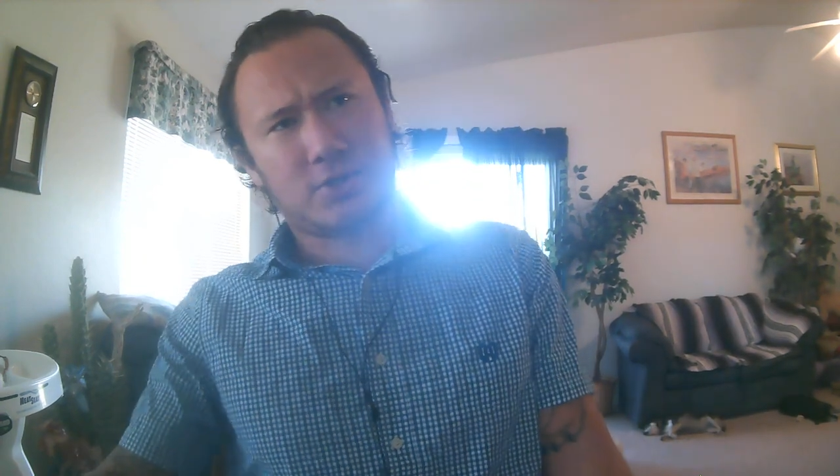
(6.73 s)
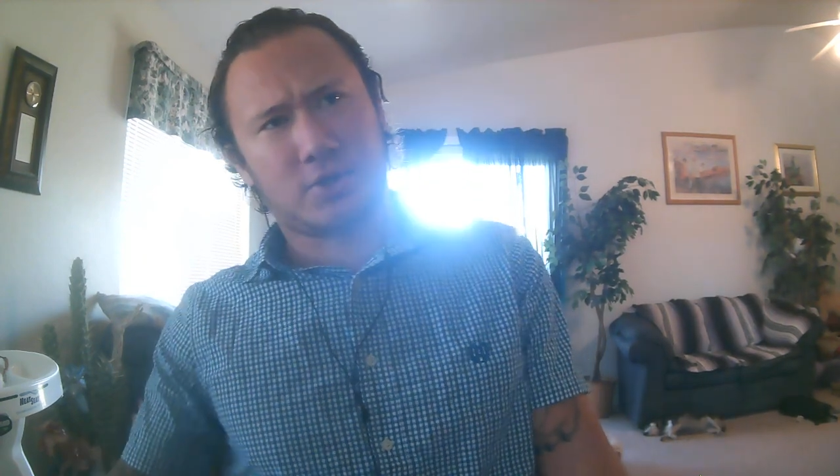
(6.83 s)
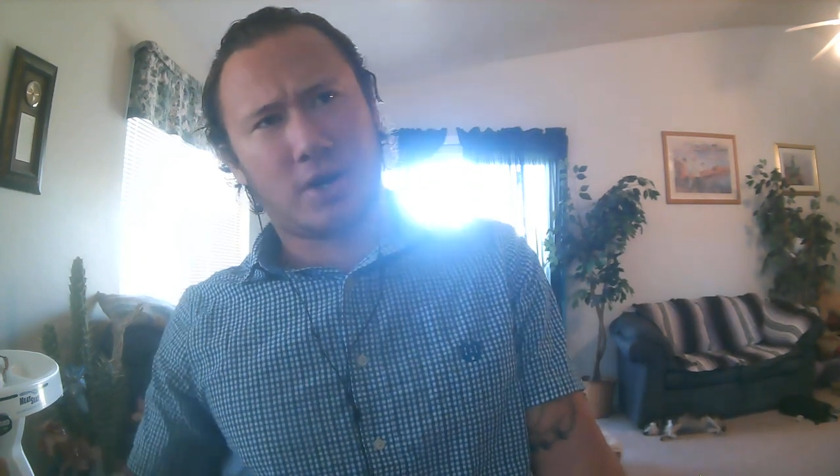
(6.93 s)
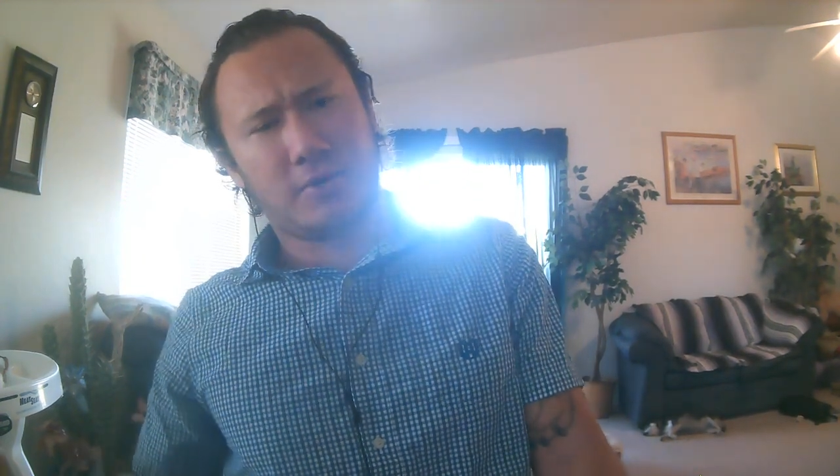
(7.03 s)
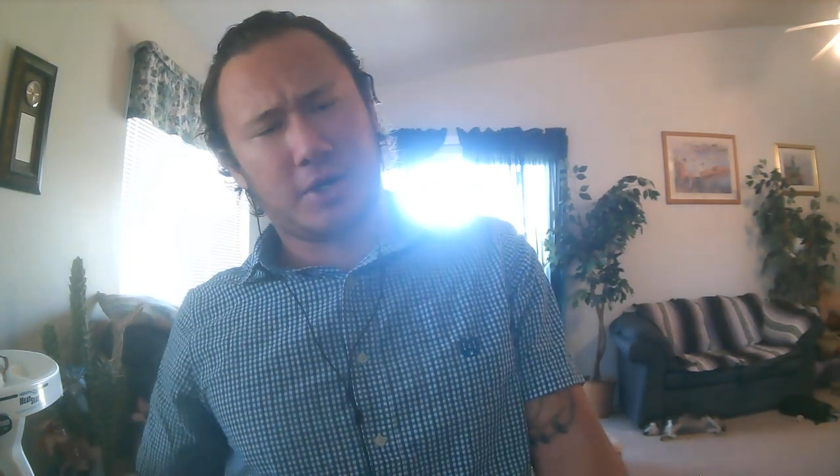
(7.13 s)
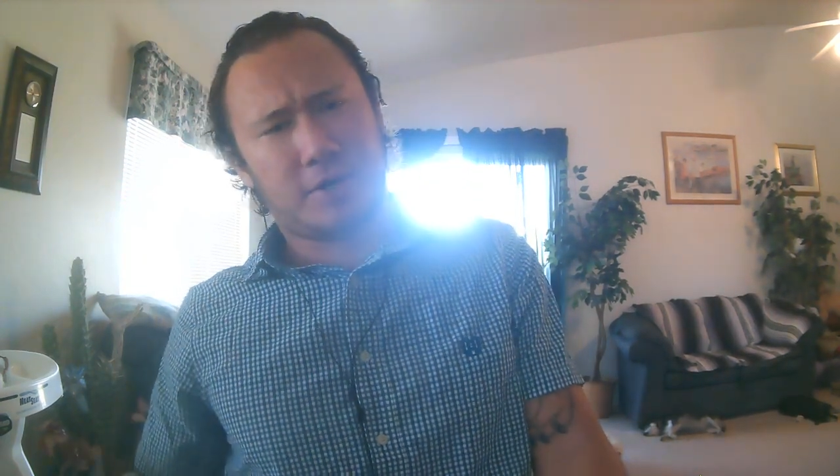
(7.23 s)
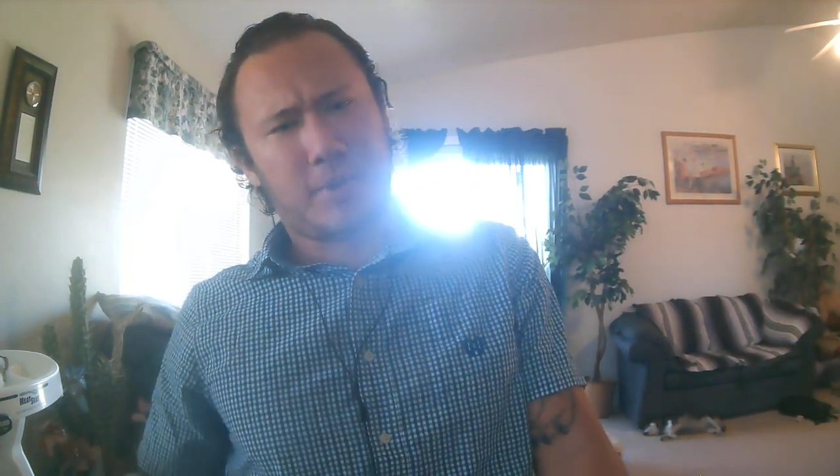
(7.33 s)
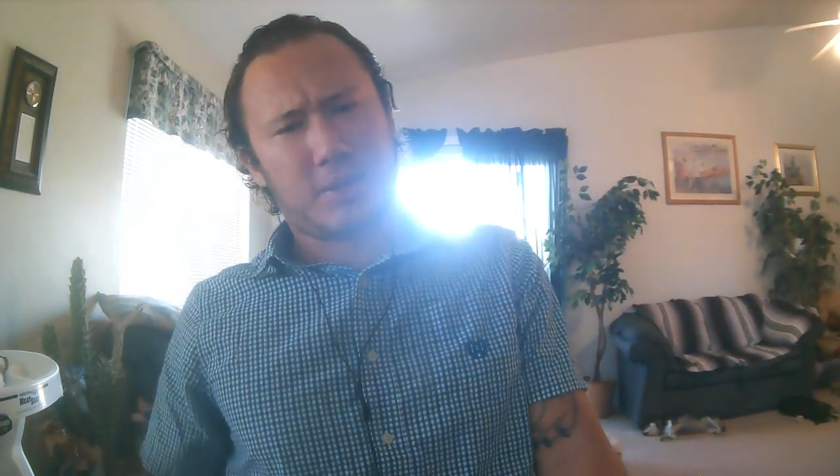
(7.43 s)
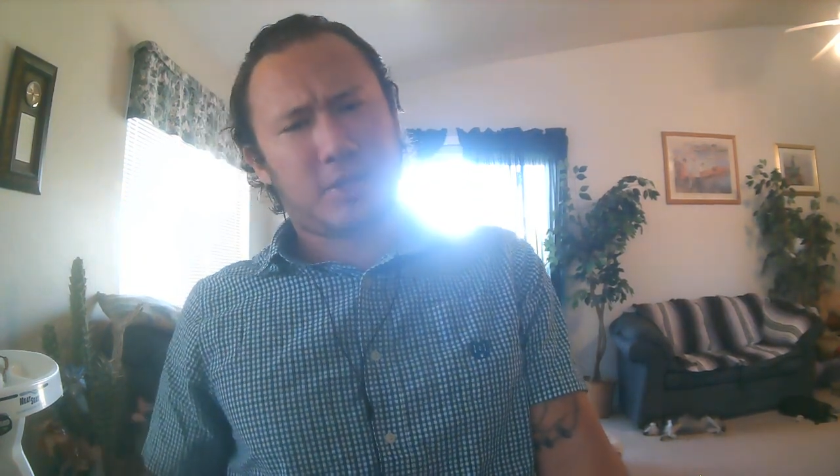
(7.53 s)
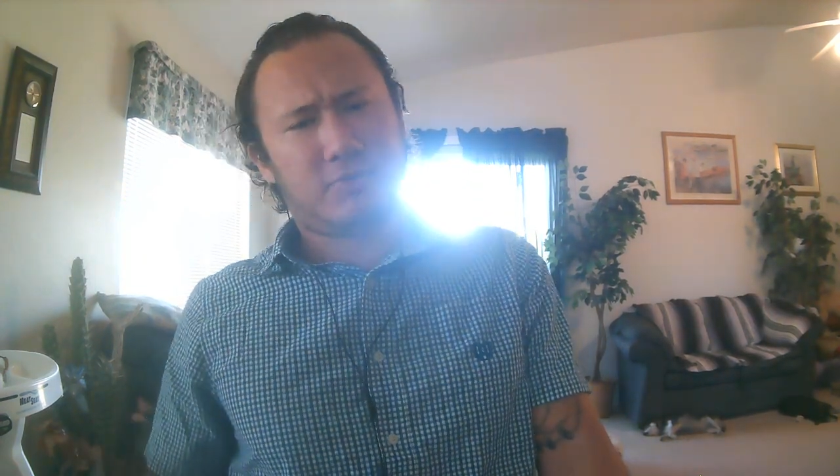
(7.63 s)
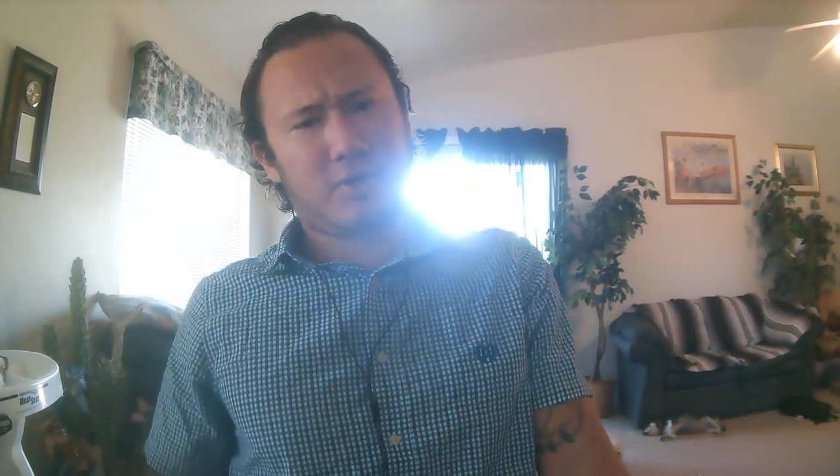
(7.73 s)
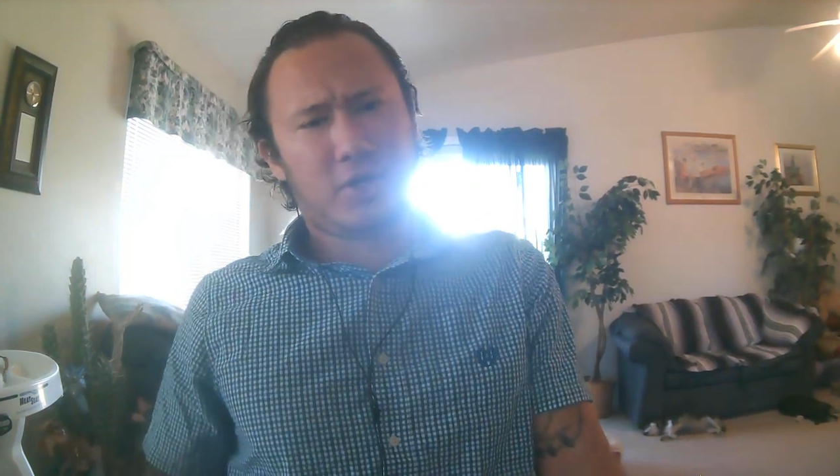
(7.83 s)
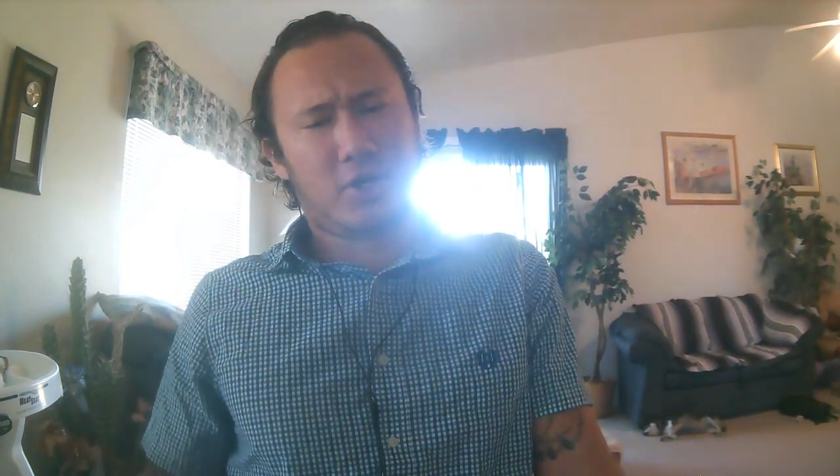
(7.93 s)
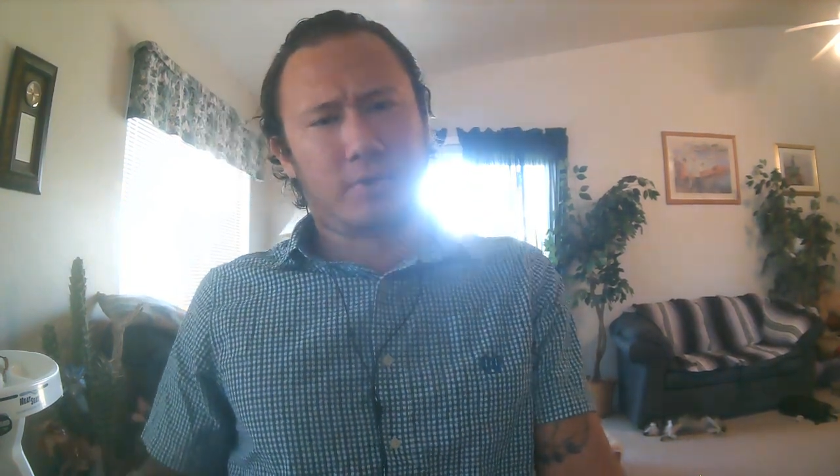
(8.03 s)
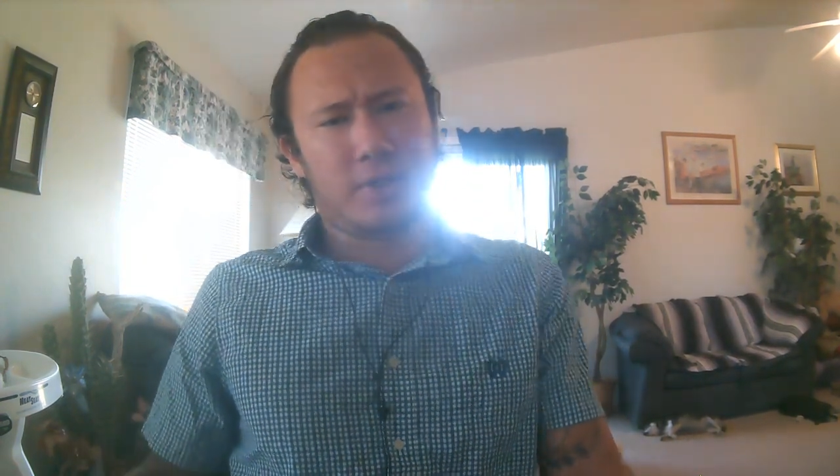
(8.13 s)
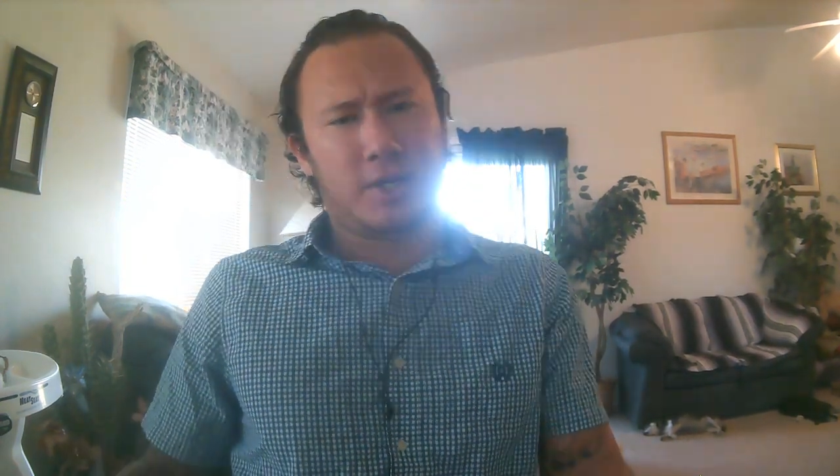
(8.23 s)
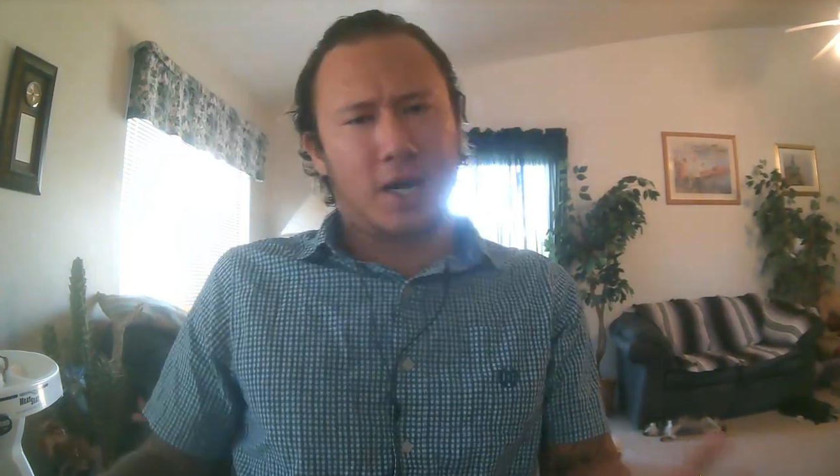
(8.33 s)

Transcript: so I wanted to make this video with the